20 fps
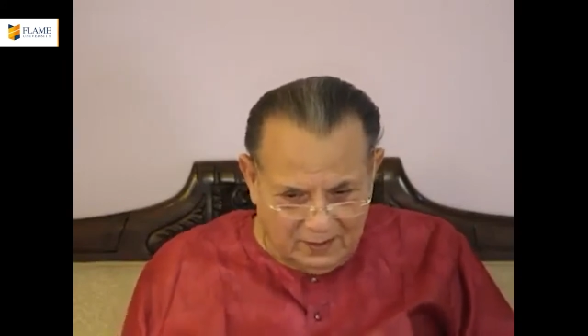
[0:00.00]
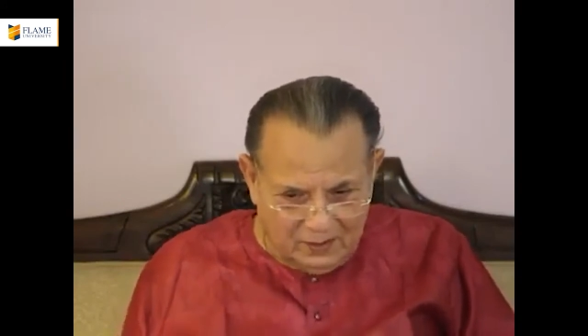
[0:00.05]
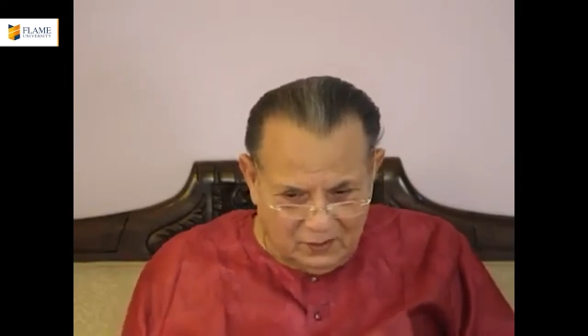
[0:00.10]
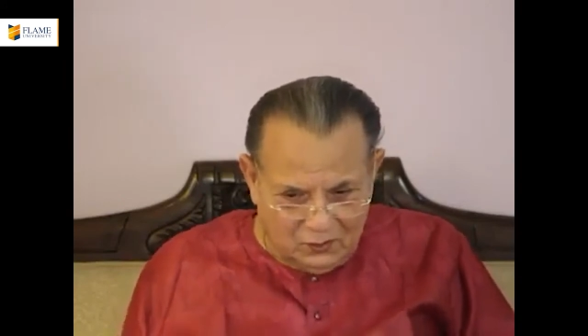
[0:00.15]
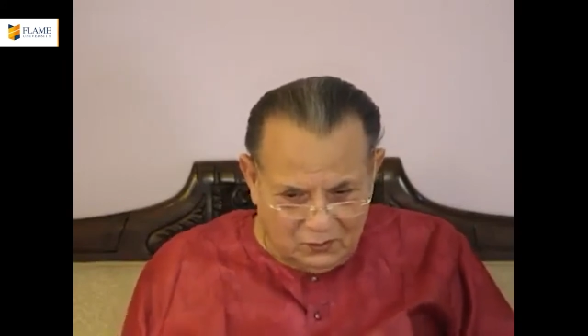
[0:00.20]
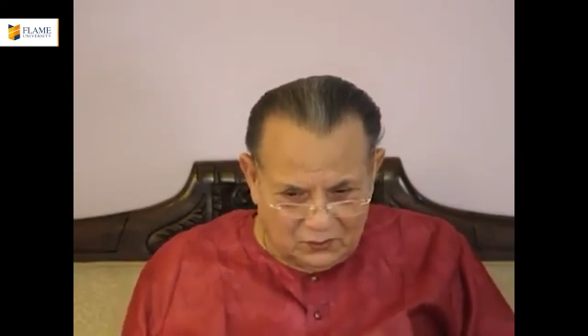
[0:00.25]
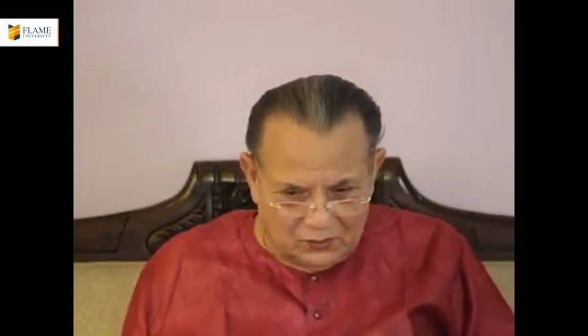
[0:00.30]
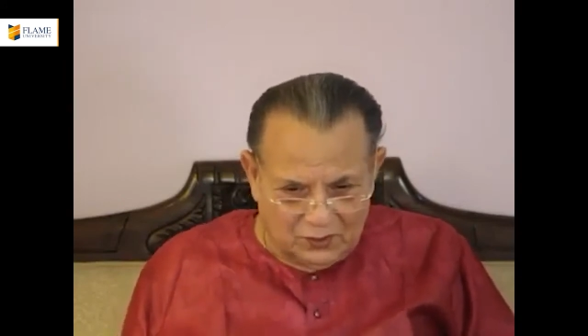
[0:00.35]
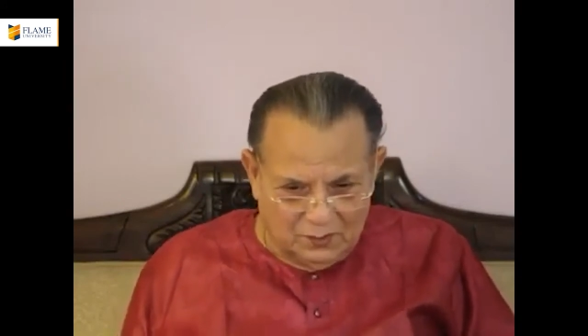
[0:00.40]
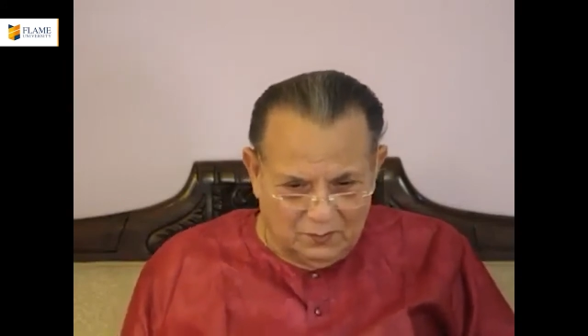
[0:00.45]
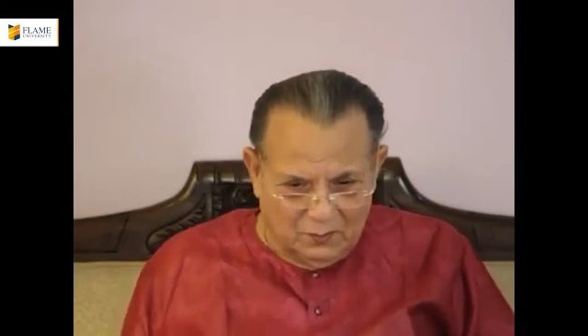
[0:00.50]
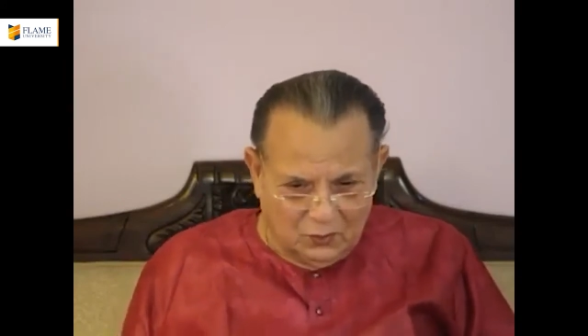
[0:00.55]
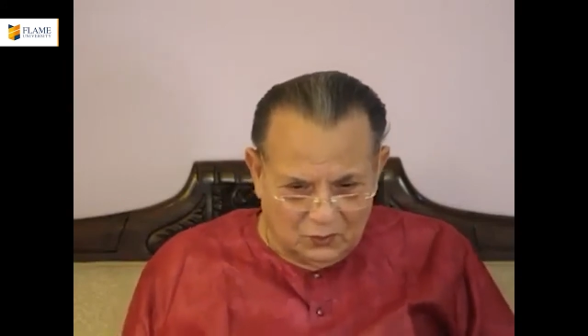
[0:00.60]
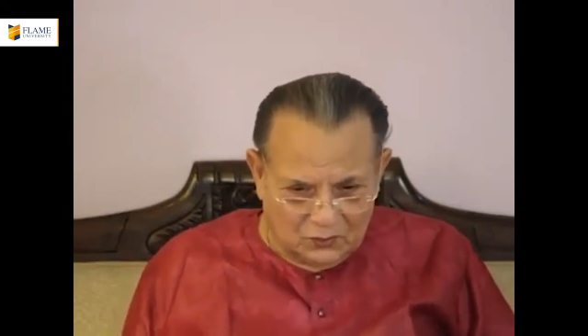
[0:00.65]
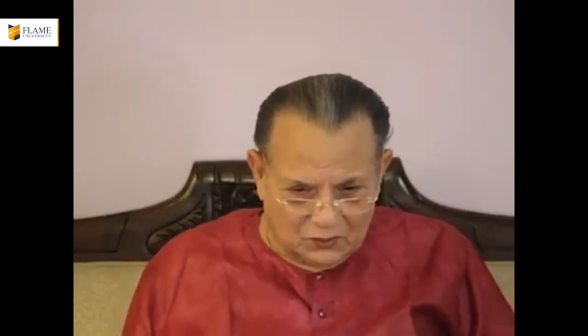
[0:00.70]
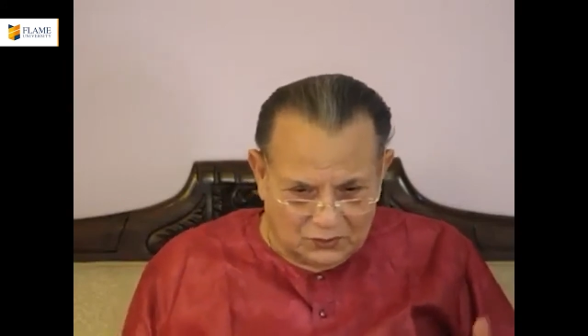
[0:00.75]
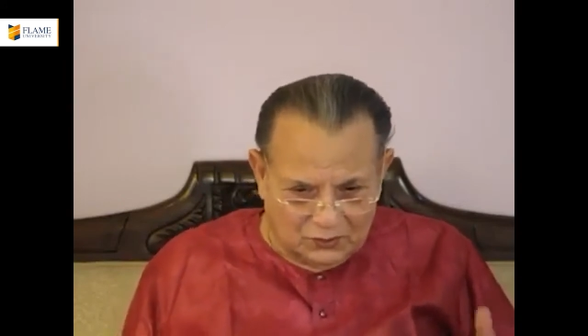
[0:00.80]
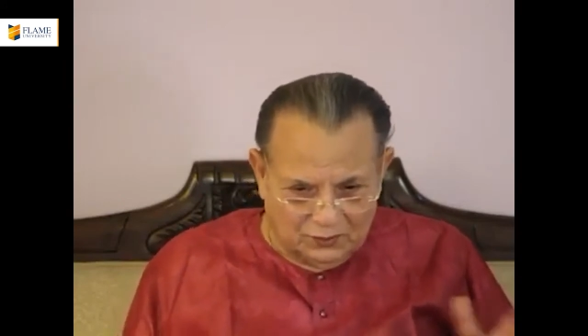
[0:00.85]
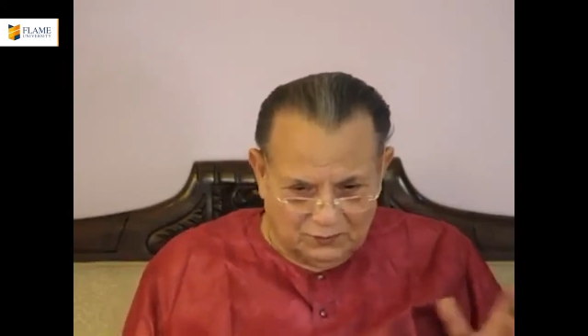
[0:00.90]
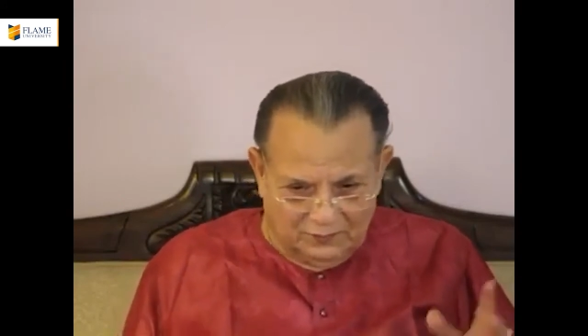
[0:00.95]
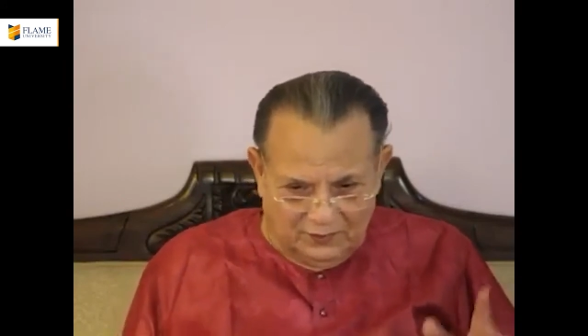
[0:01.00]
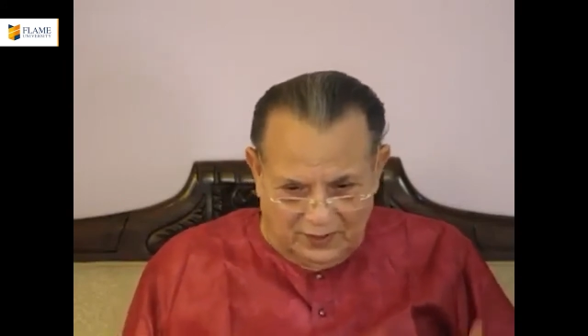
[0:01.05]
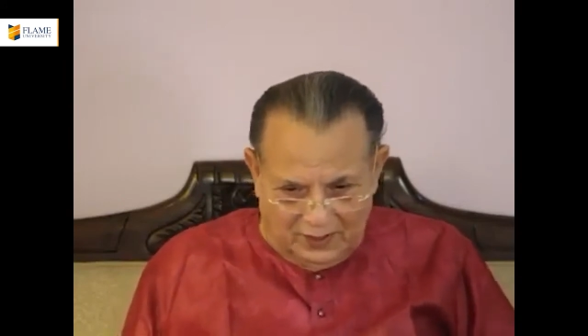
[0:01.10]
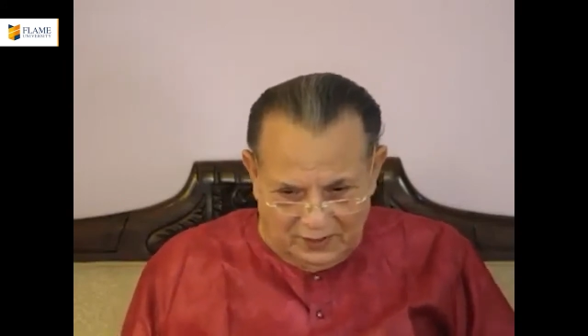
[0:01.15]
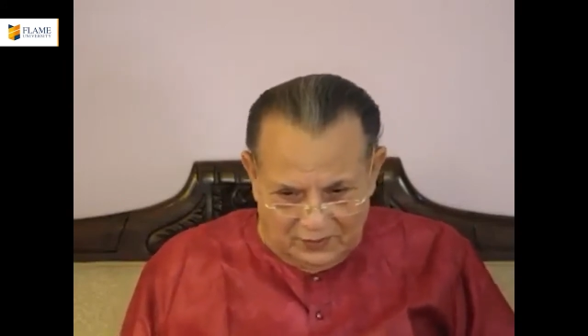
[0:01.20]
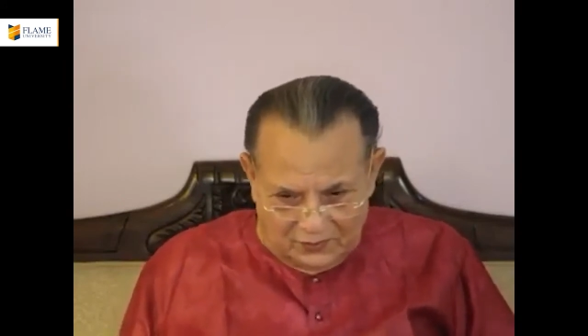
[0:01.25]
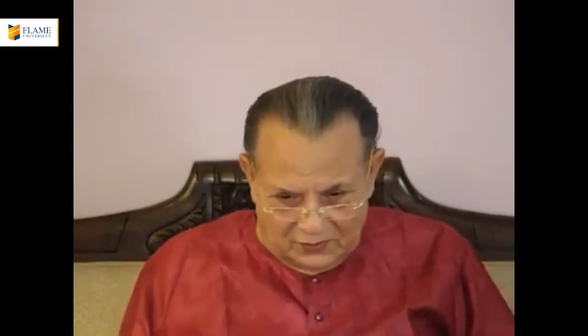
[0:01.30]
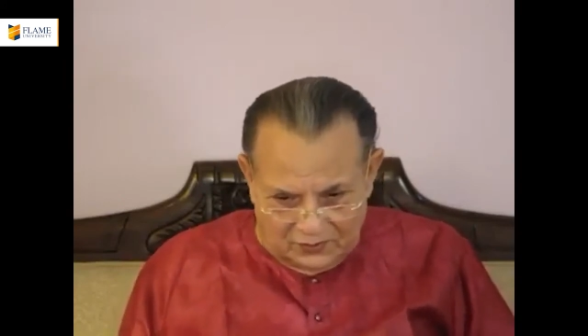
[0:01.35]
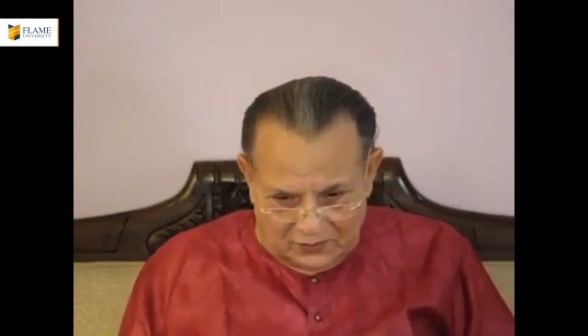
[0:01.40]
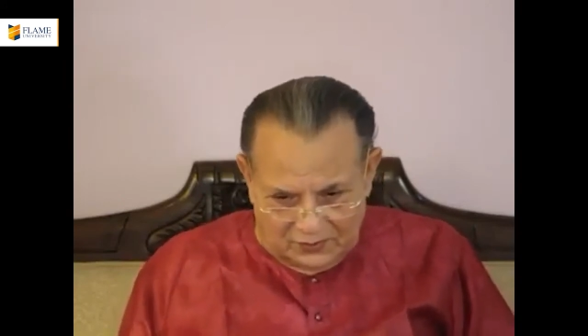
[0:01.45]
You see, most of
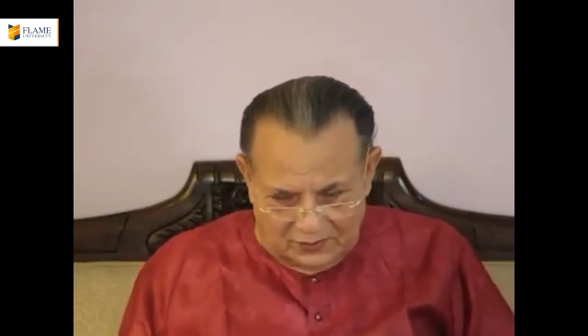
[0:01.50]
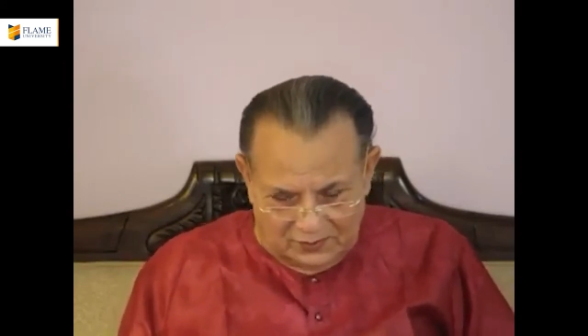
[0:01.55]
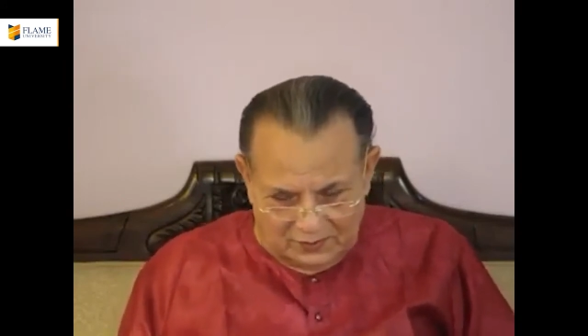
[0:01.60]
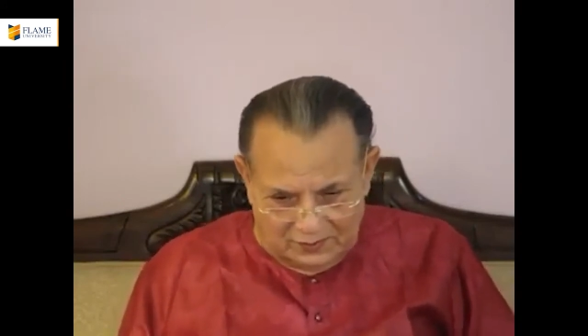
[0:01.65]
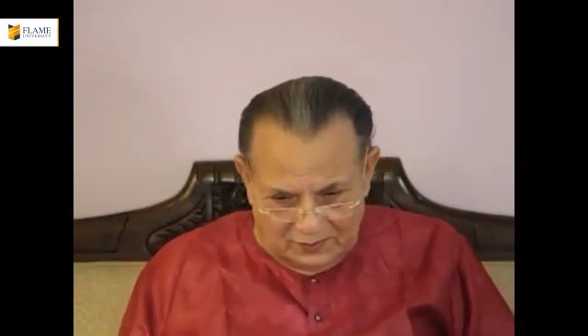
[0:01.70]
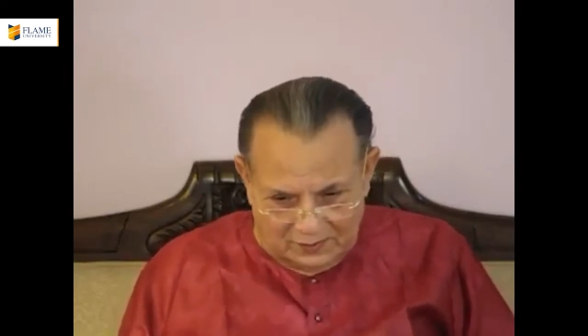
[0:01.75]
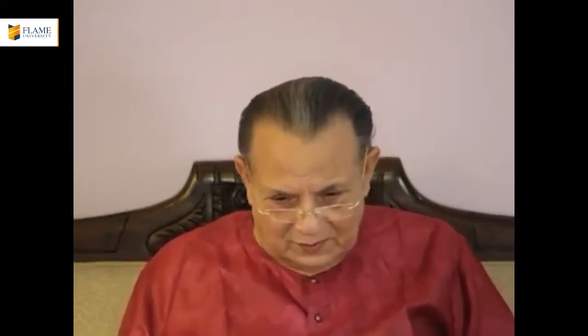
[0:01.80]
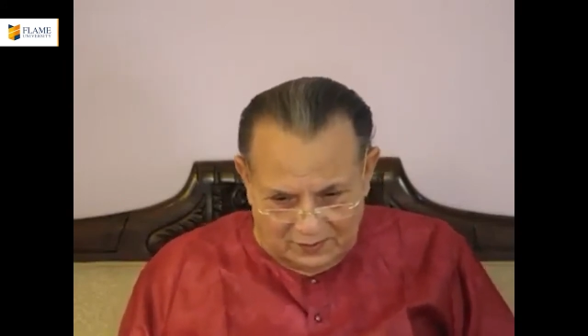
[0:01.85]
us